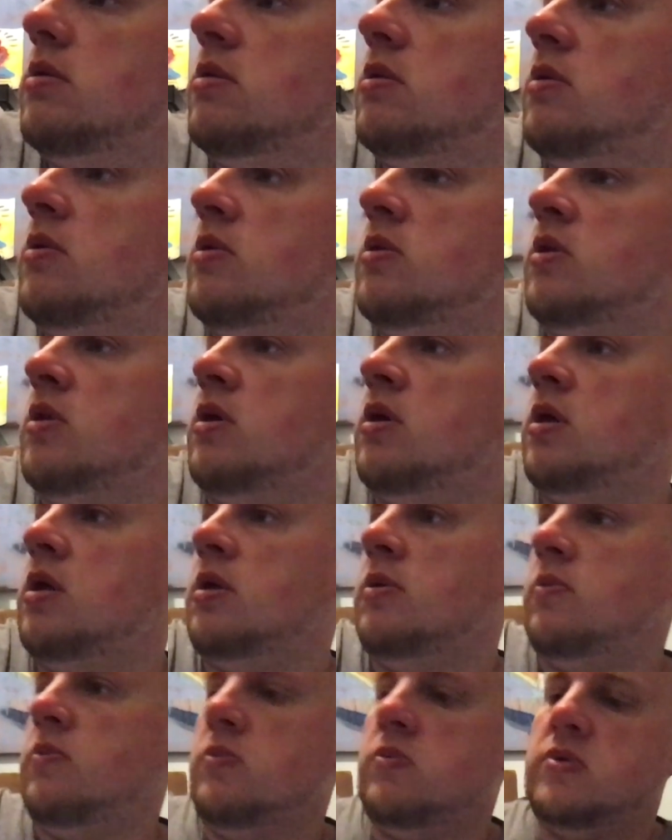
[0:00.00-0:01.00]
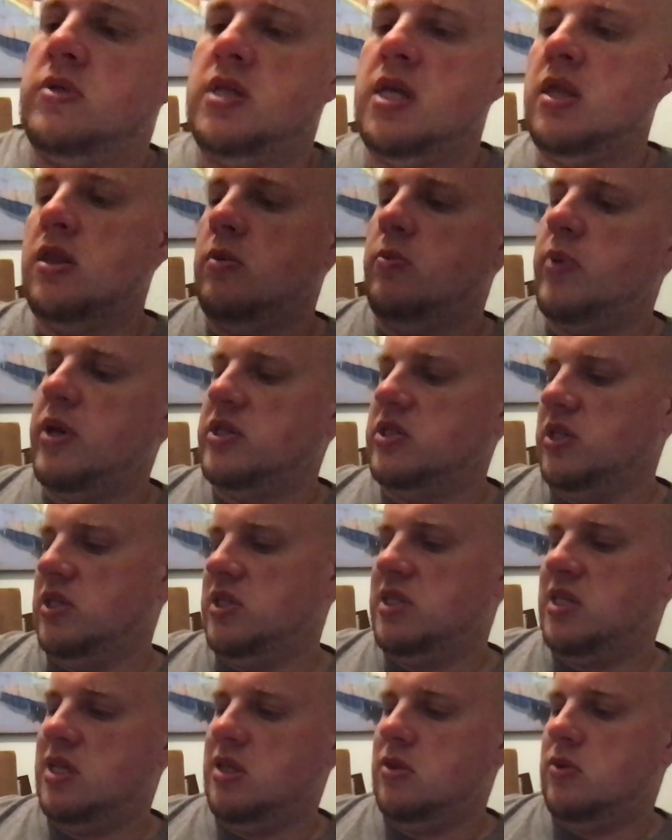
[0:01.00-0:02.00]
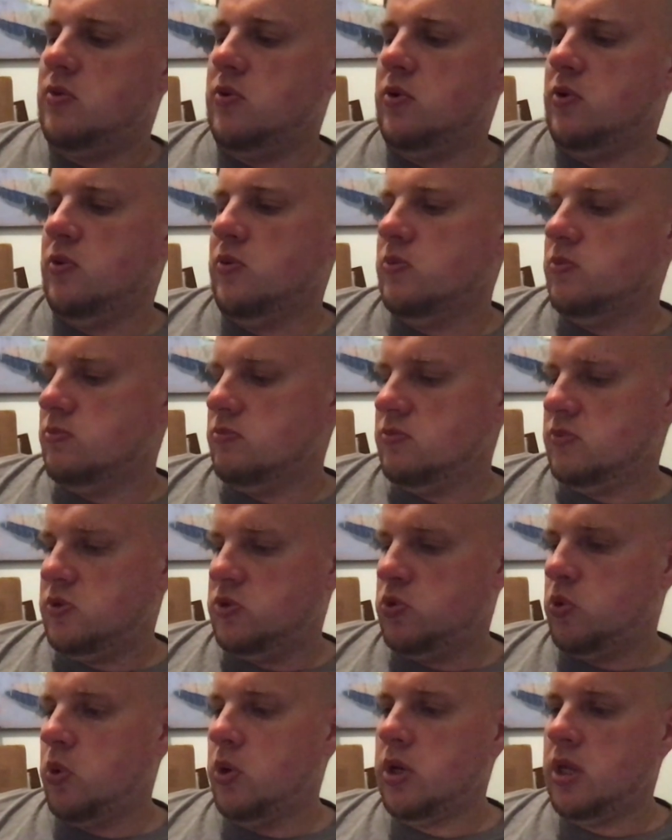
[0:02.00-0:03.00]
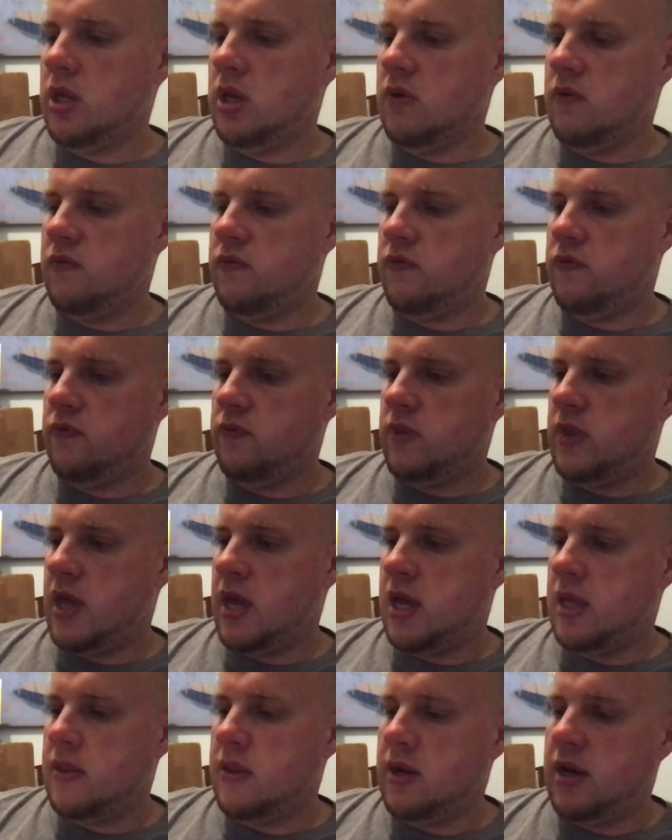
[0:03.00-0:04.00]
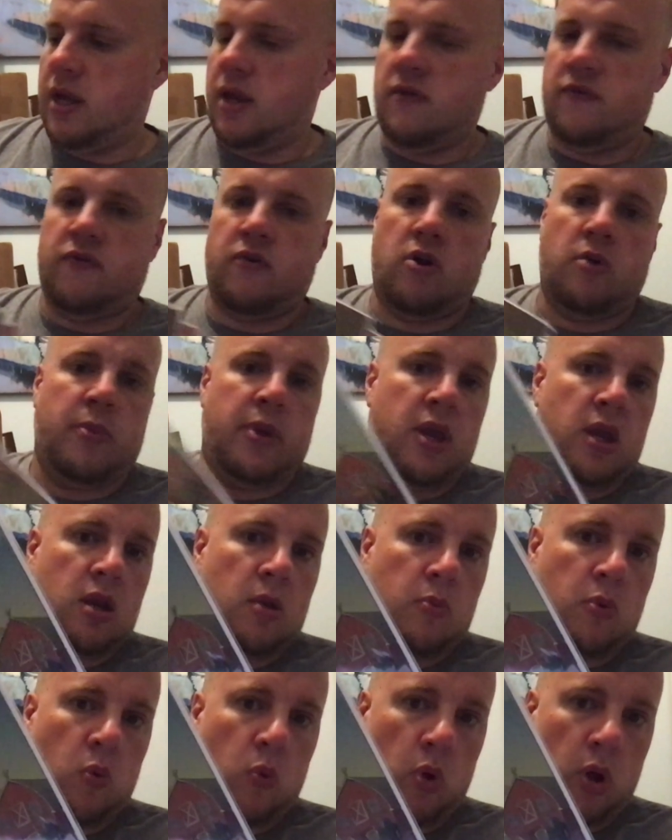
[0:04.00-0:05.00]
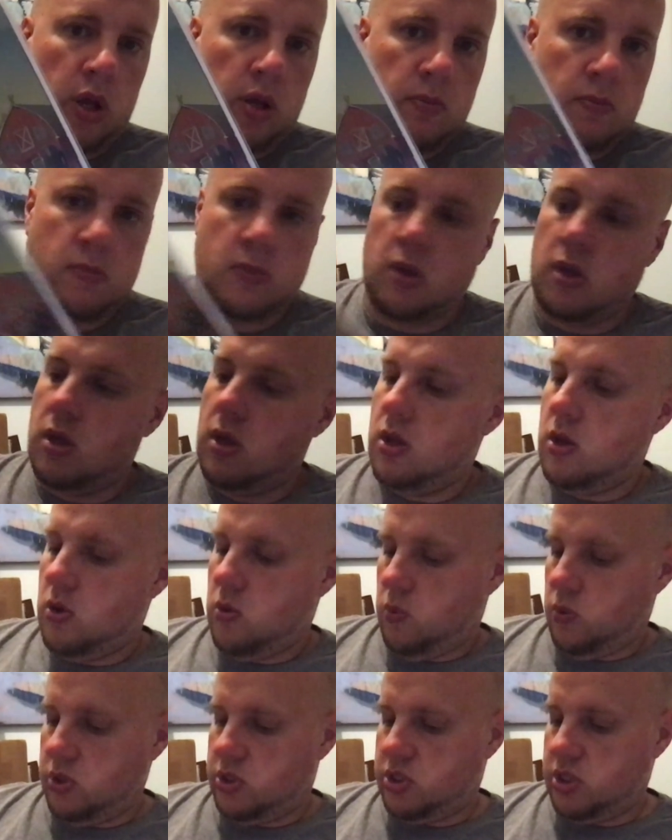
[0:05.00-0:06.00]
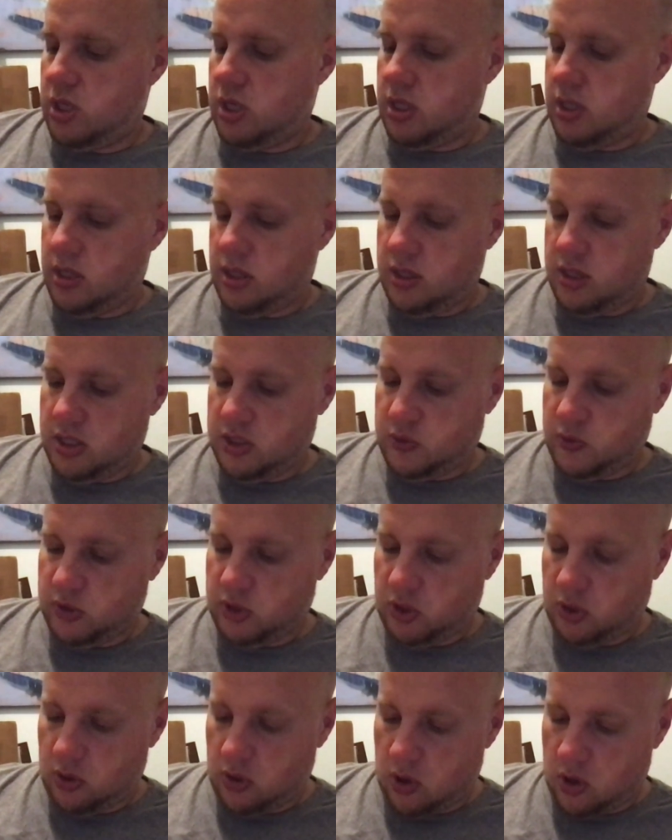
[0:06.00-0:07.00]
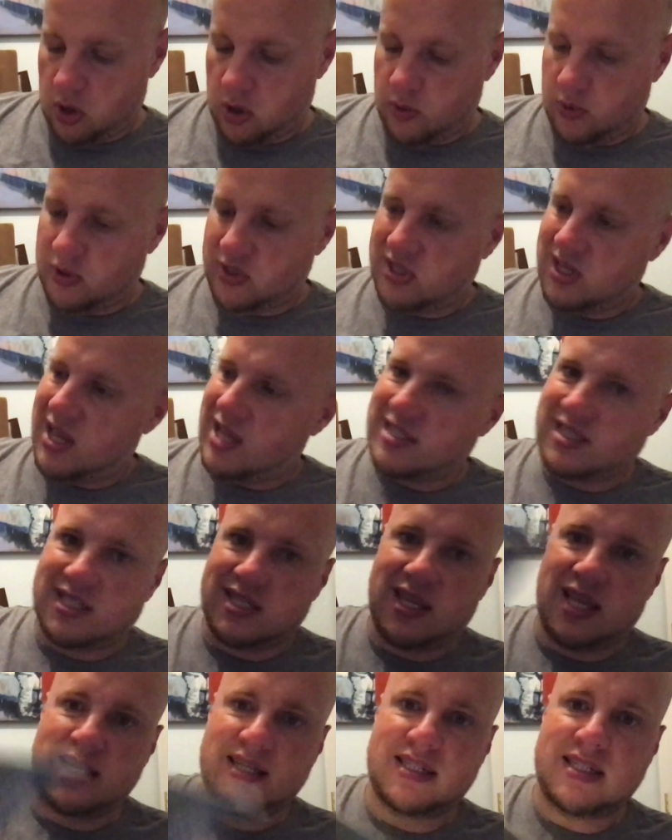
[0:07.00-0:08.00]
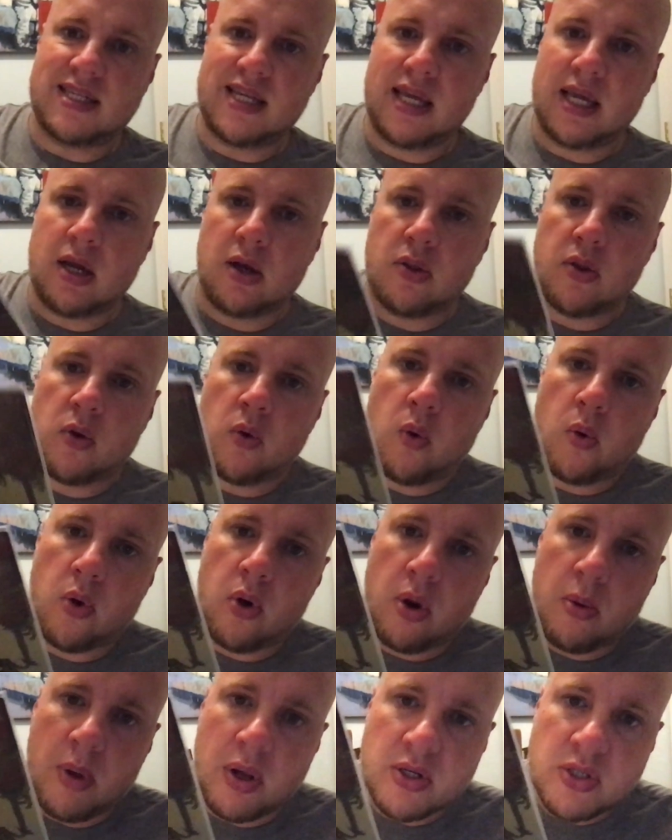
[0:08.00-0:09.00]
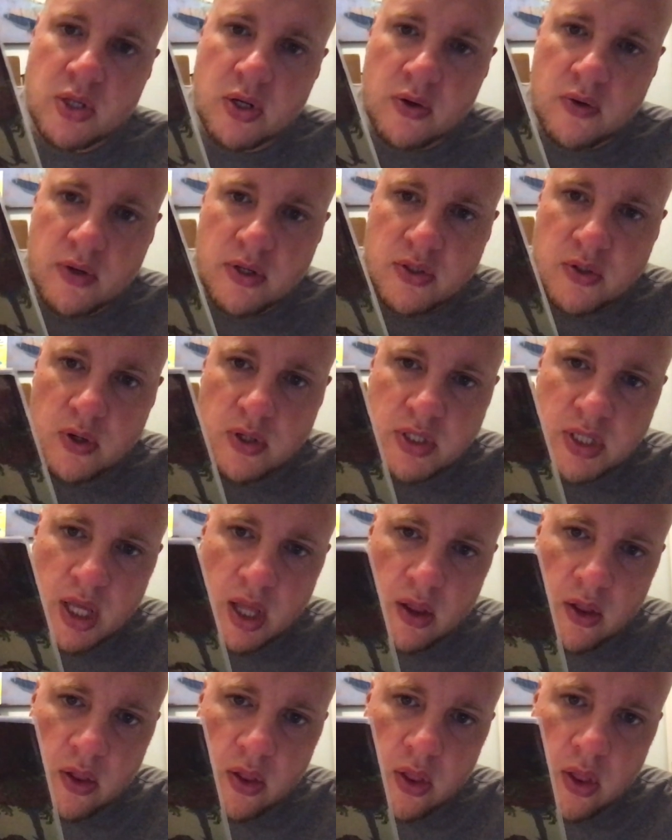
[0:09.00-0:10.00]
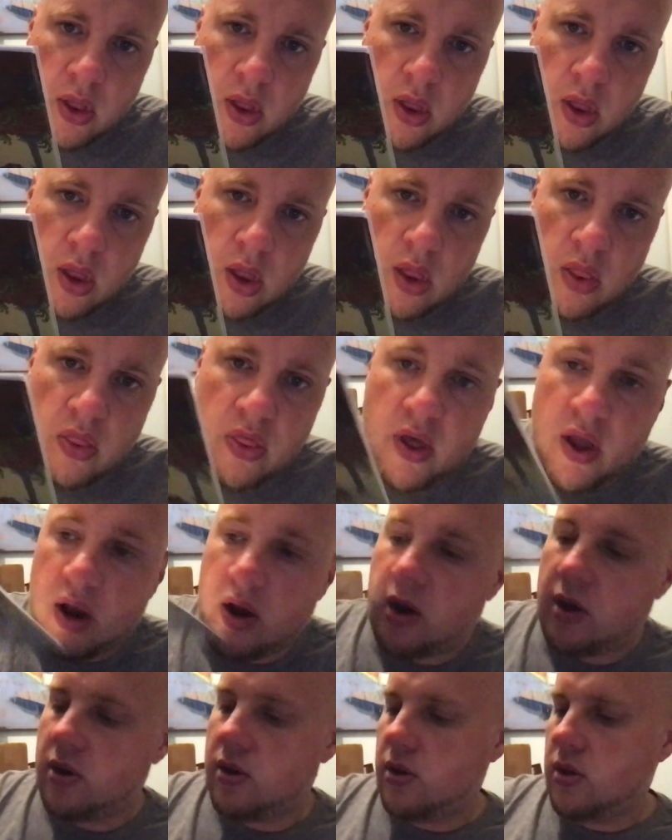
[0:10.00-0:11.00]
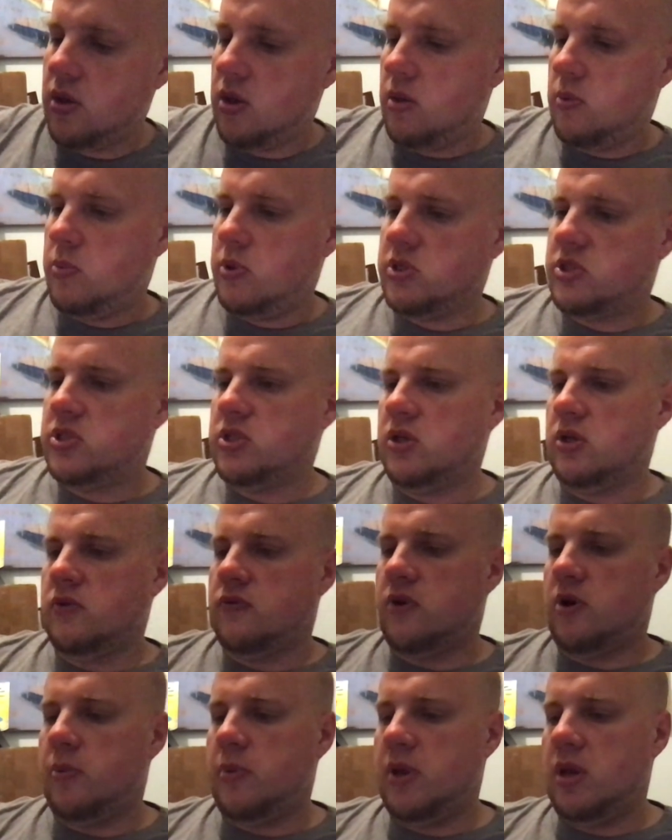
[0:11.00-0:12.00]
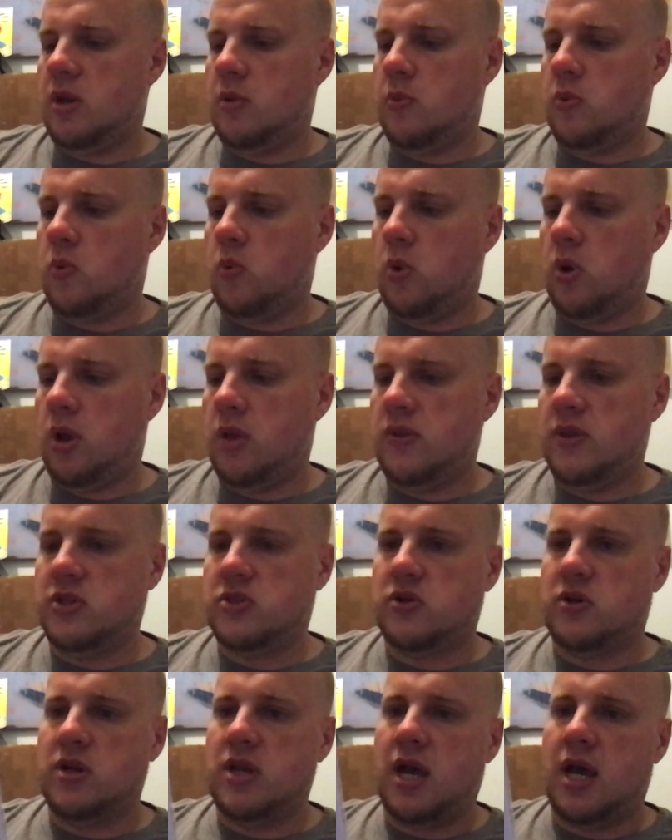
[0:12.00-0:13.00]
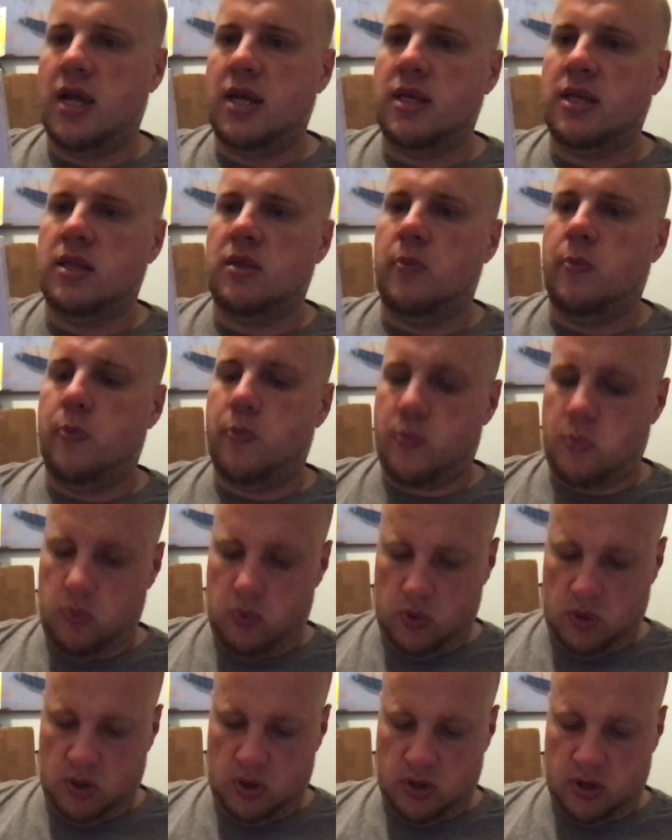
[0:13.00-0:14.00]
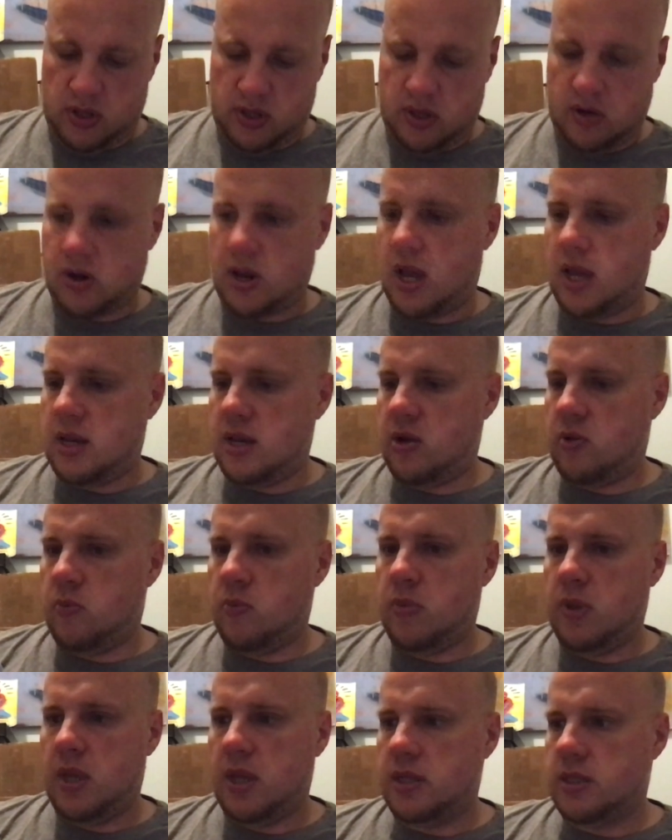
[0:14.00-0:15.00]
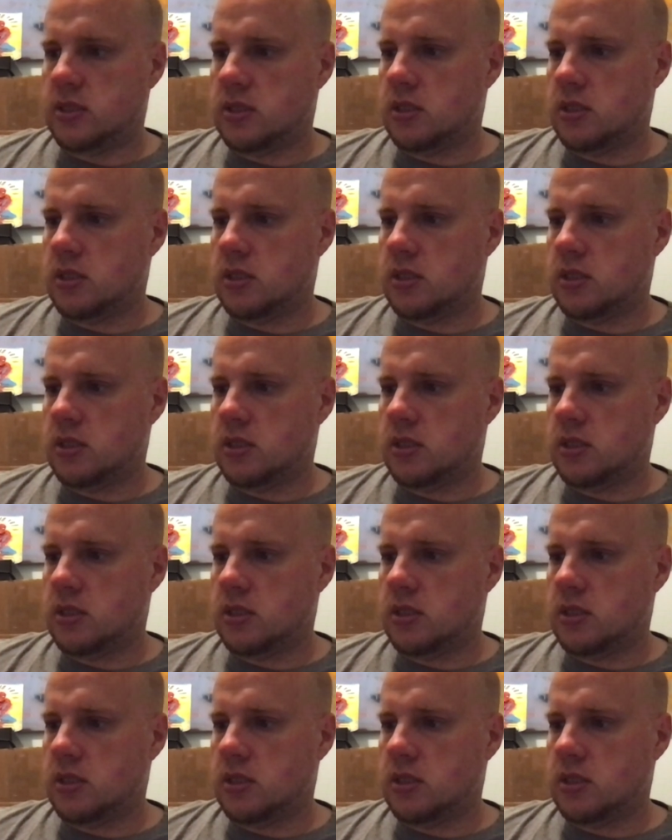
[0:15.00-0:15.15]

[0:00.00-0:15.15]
the 10, basically 10 through 20 of that. Then I got Farmhand number 1, which this one's a little harder. It has a slight ding on the corner. I'm not sure you can sort of tell there, but still Farmhand number 1. These are not in the they're not near mint.